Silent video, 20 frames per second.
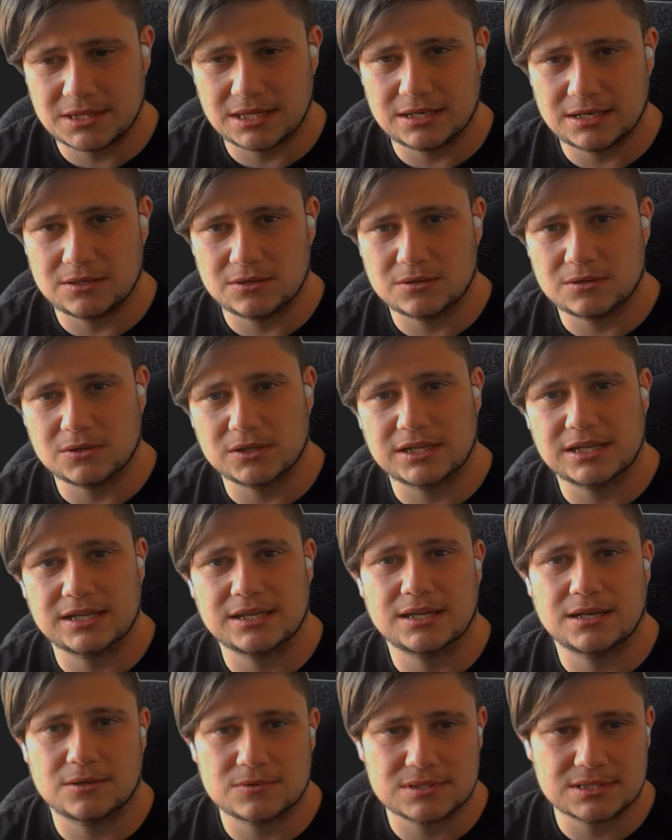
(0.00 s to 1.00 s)
then you're looking
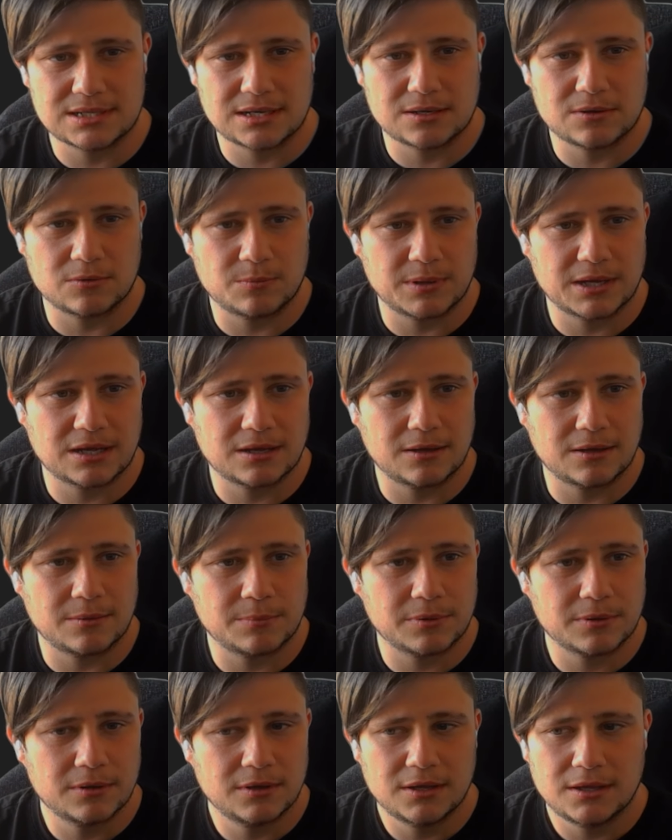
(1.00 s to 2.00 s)
at getting your Sacred back up.
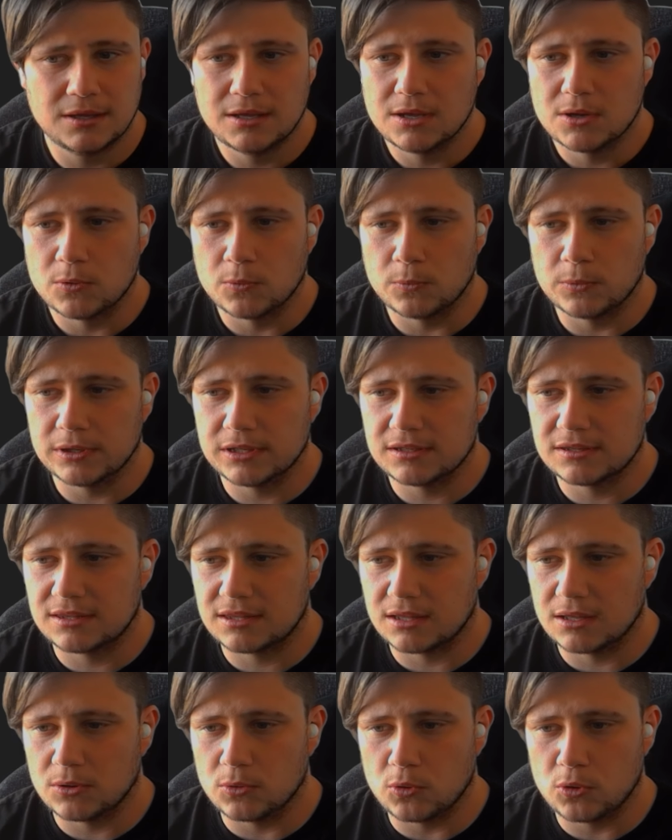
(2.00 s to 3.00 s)

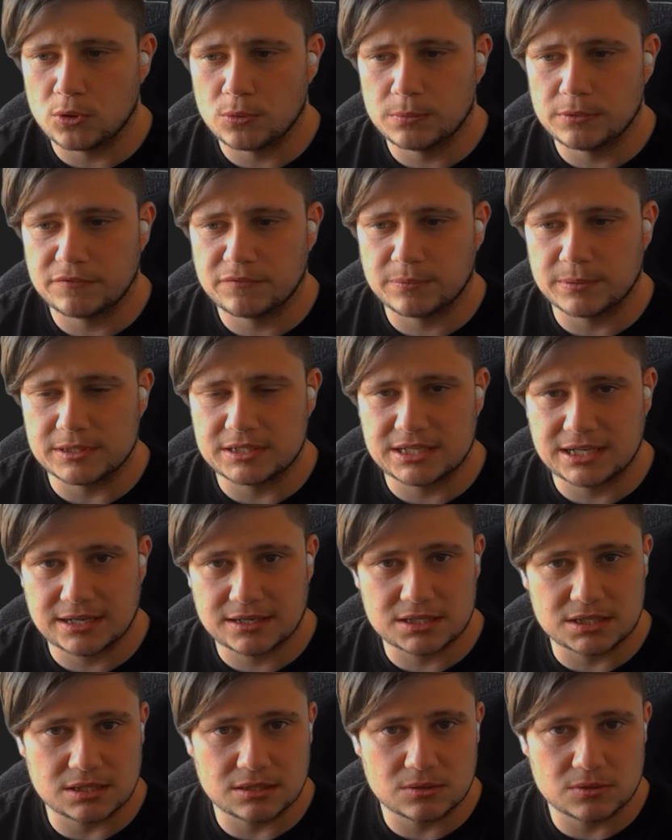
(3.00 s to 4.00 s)
With Orb of
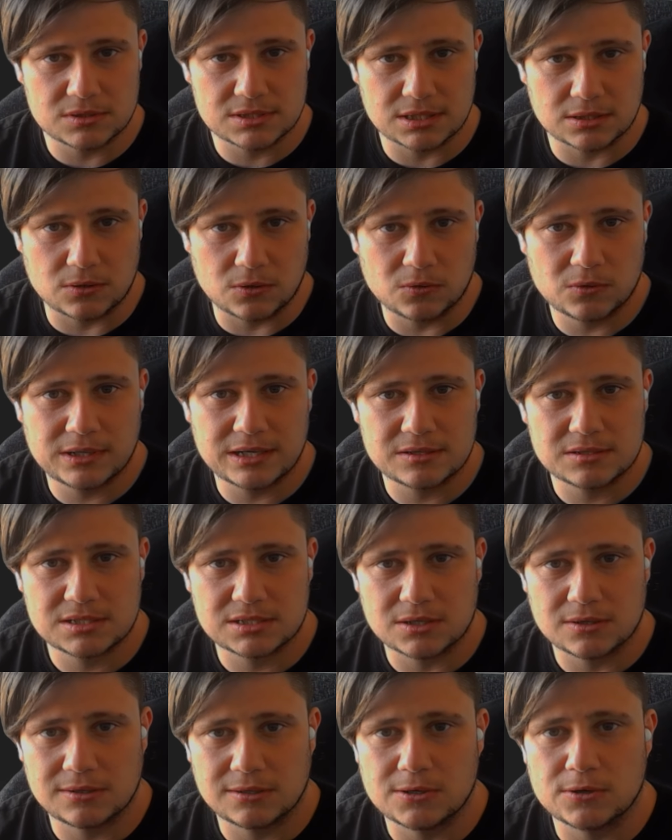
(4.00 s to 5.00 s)
Protection, because the cooldown's
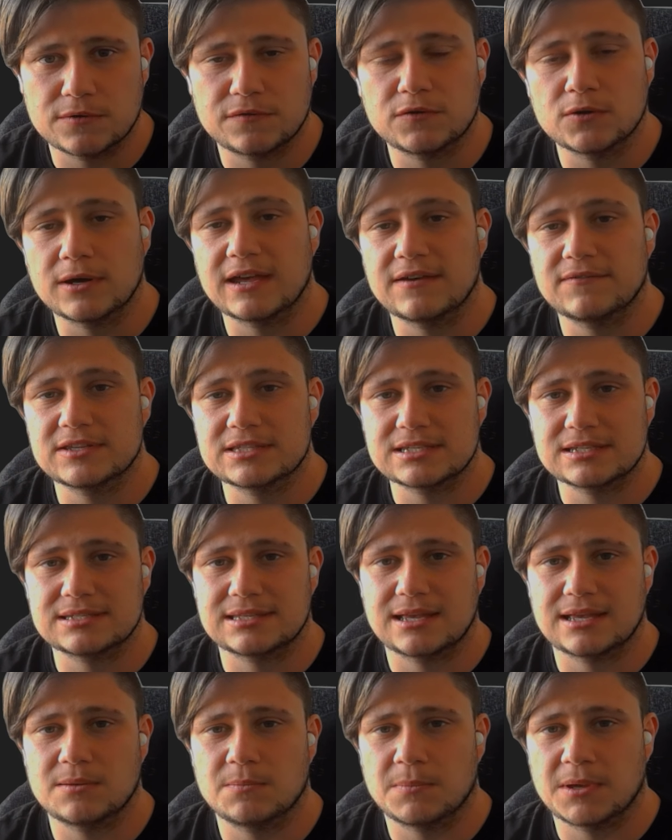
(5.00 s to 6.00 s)
so low, if you're having to
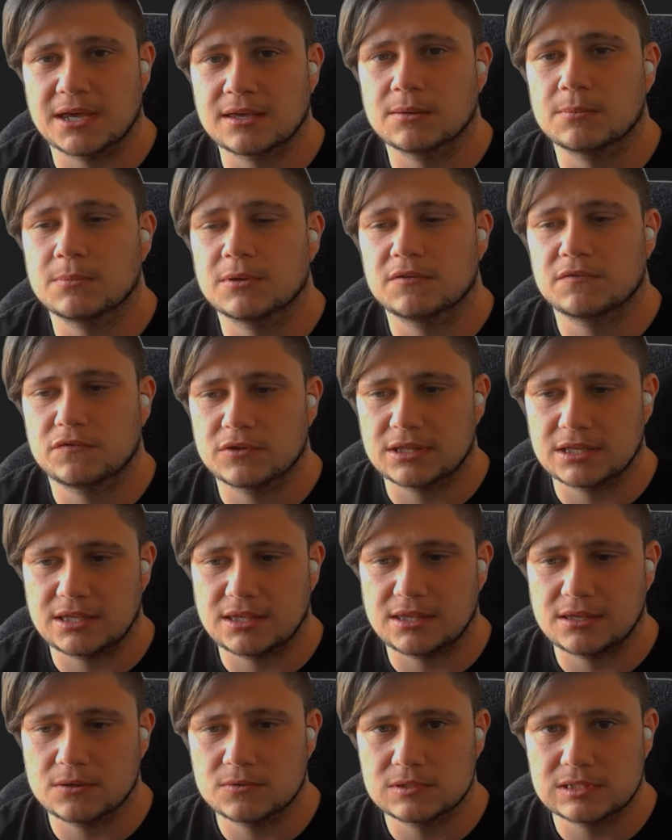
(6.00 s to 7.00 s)
stand back a bit for the
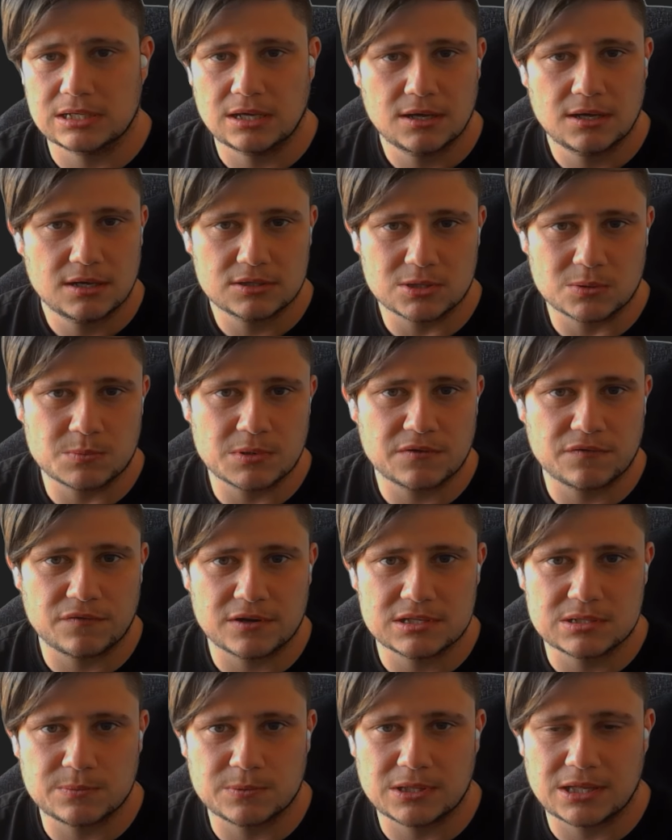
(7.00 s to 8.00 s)
heals, don't be
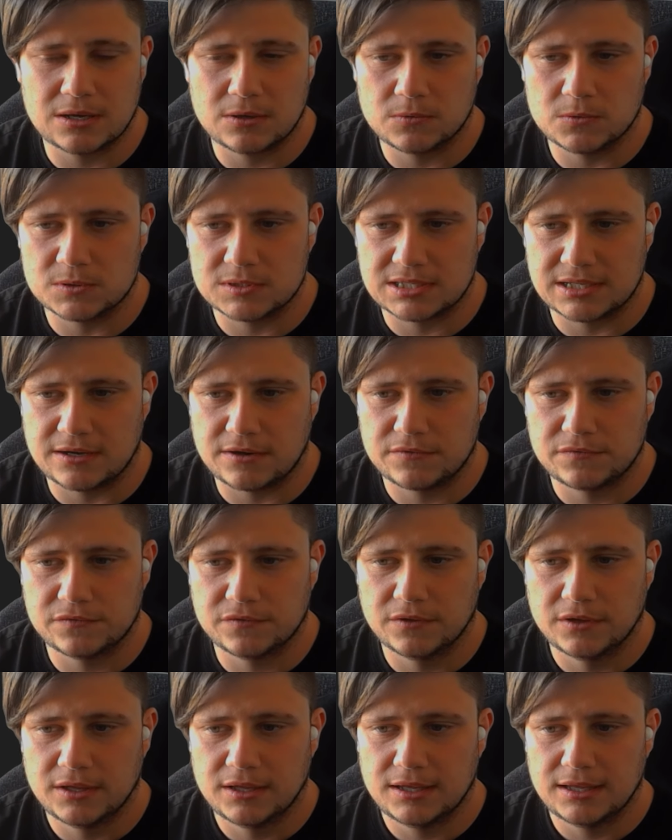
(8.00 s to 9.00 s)
afraid to put that on
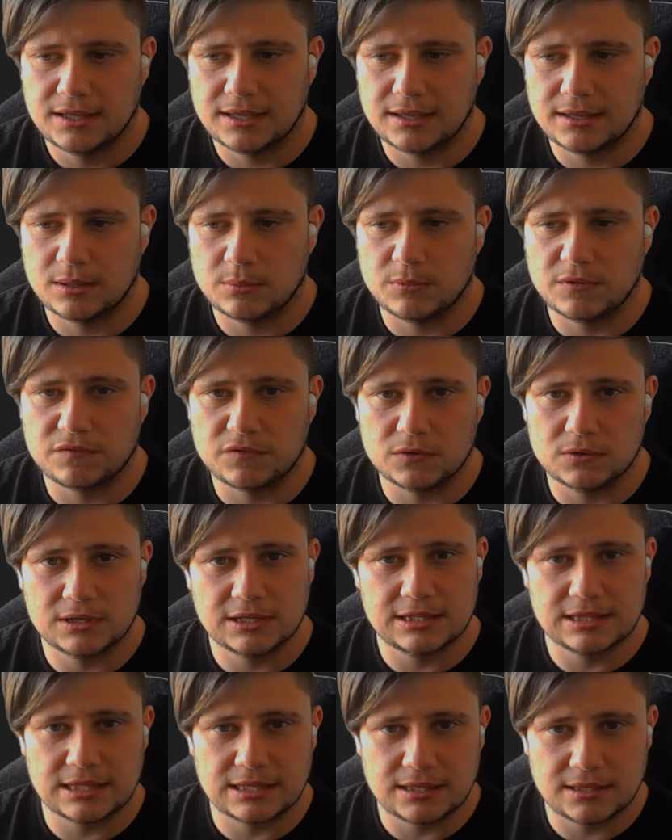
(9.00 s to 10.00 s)
yourself. If you
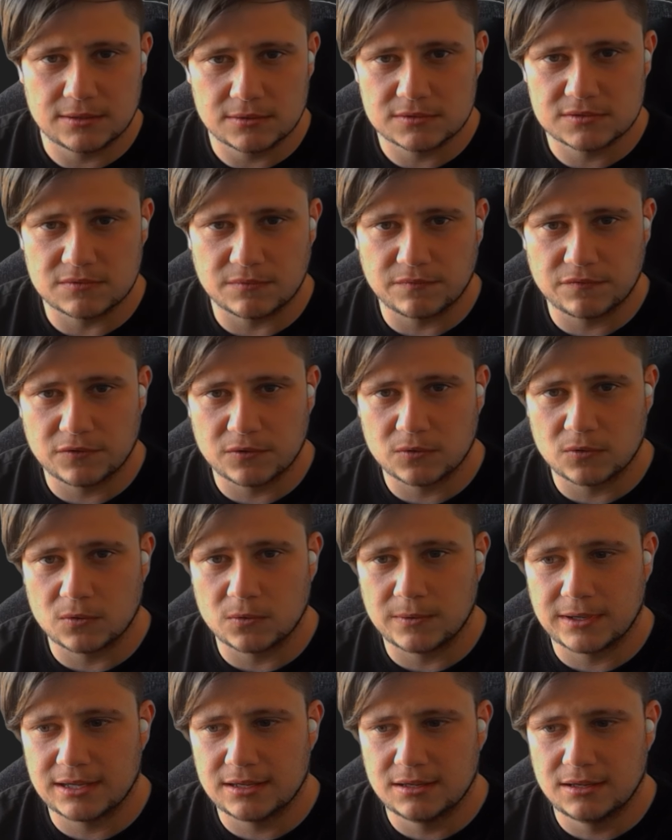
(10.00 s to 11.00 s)
need the heals from further
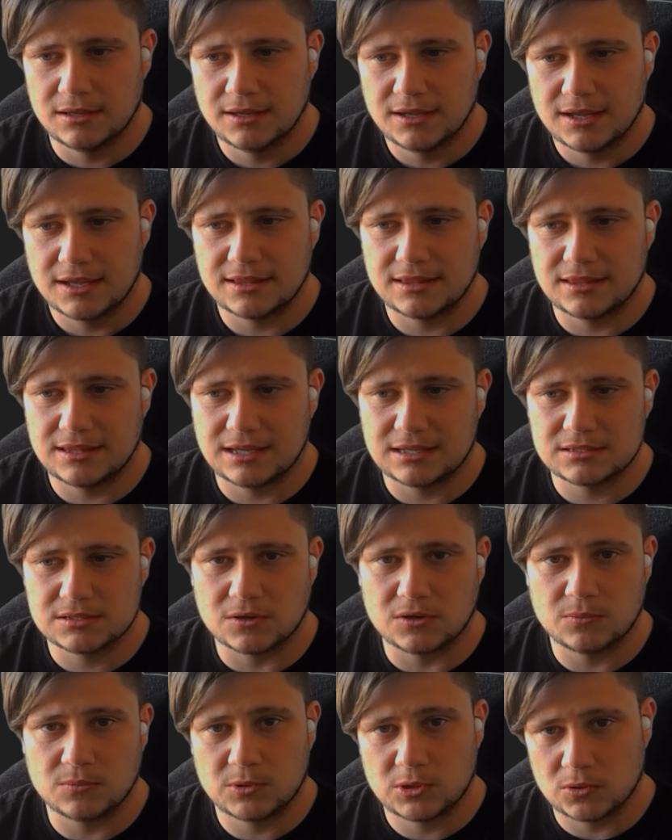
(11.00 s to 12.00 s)
away, that's
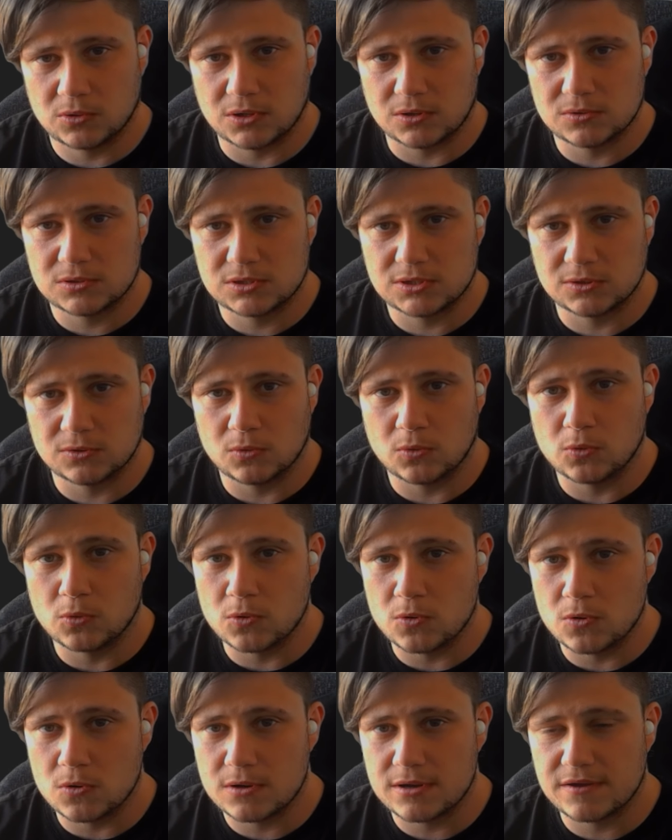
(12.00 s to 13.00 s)
going to be your go-to.
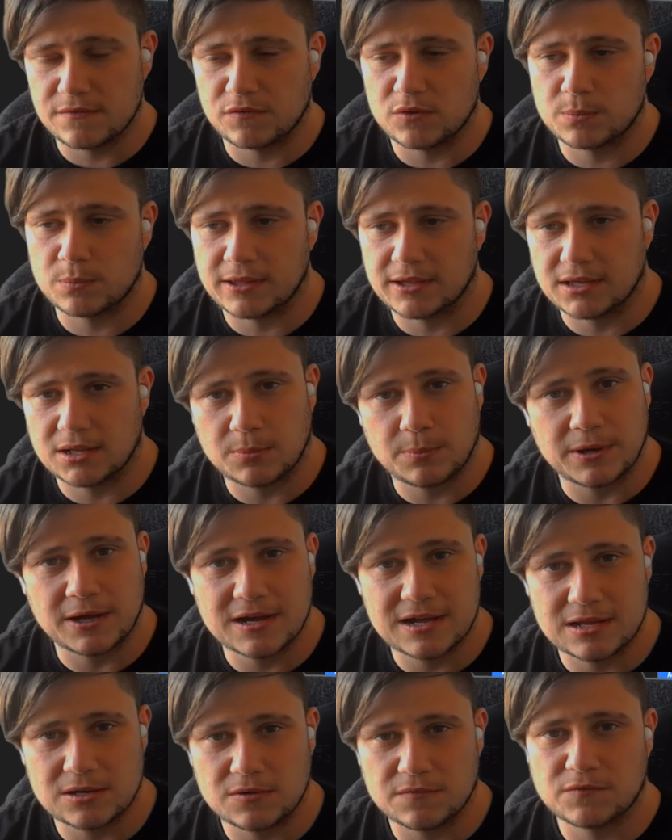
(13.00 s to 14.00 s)
Or if you're playing at a
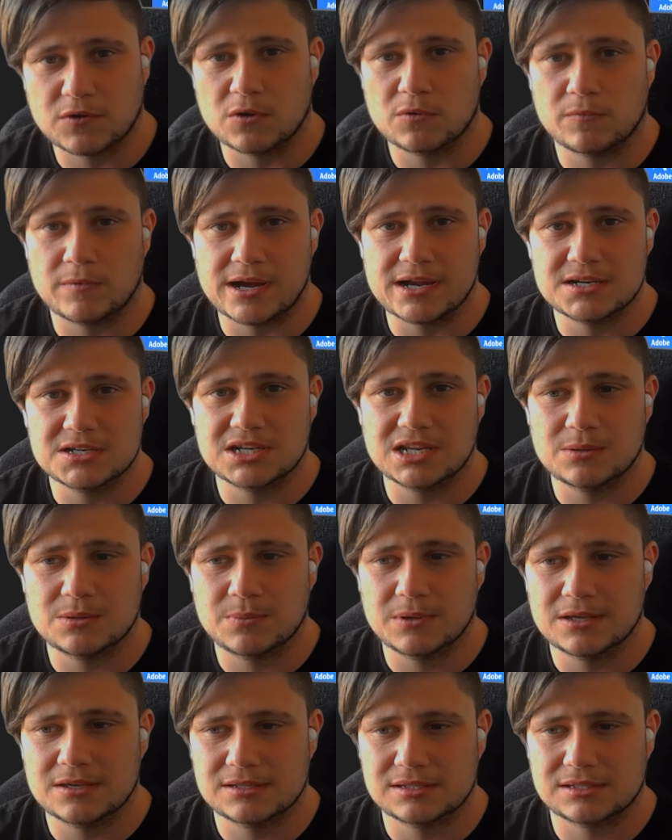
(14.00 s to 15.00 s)
pug and you've got range
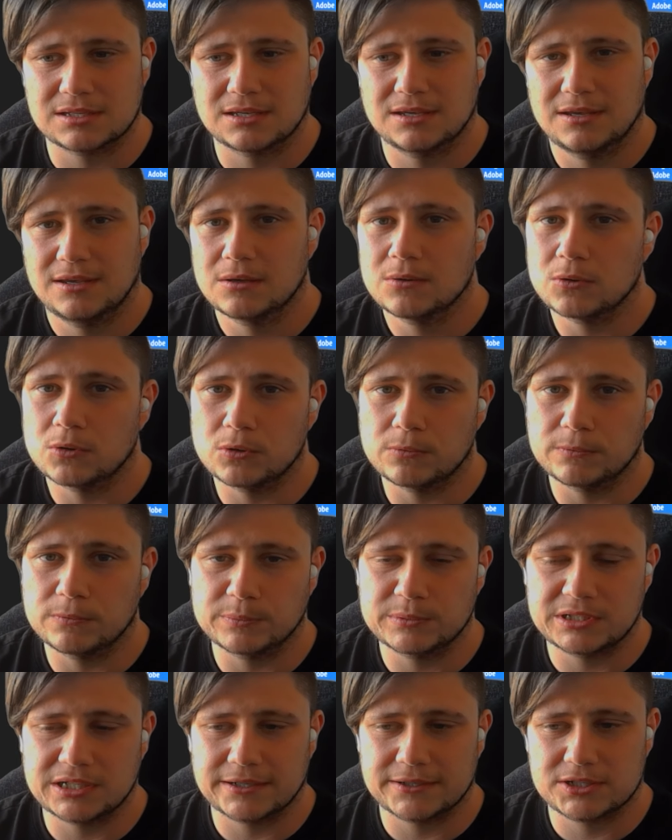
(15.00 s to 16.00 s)
DPS, Orb
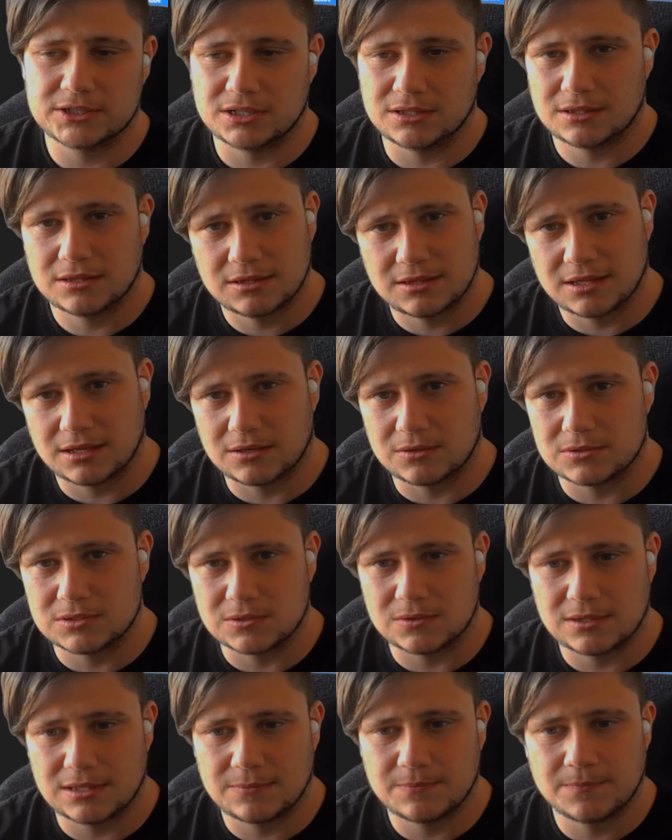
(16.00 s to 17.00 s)
of Protection, that
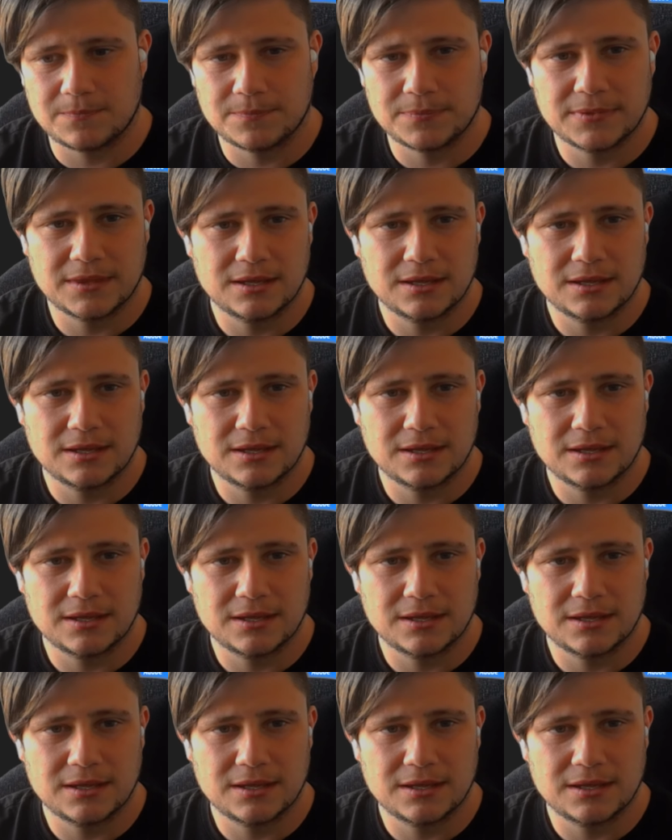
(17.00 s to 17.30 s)
goes on them.